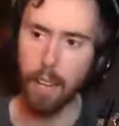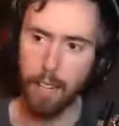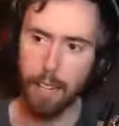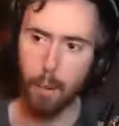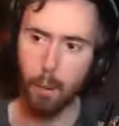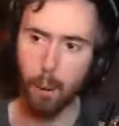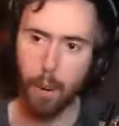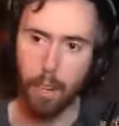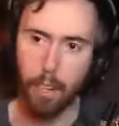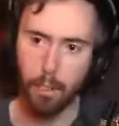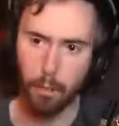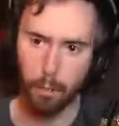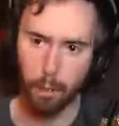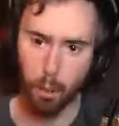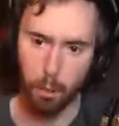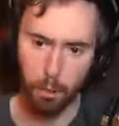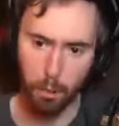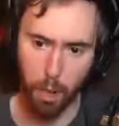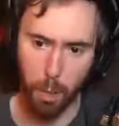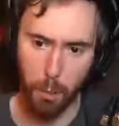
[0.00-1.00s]
get ready to
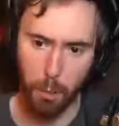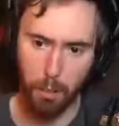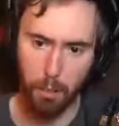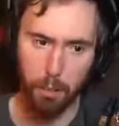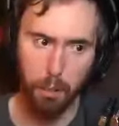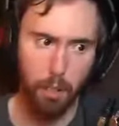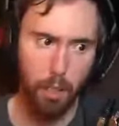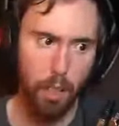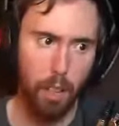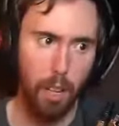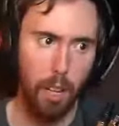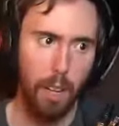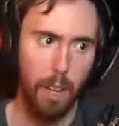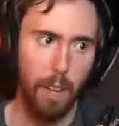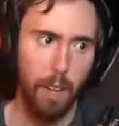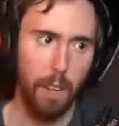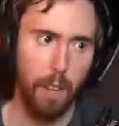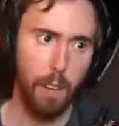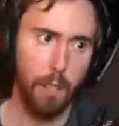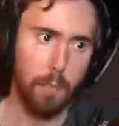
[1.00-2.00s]
start summons.
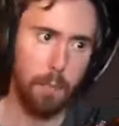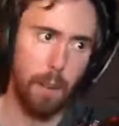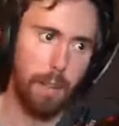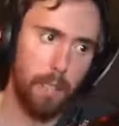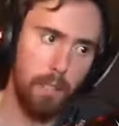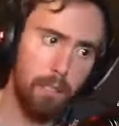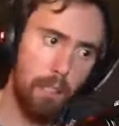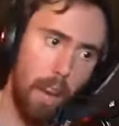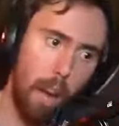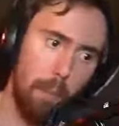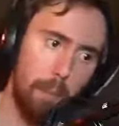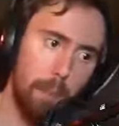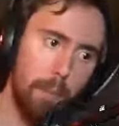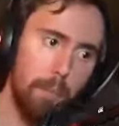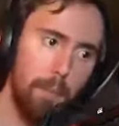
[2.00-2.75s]
Let's make this happen.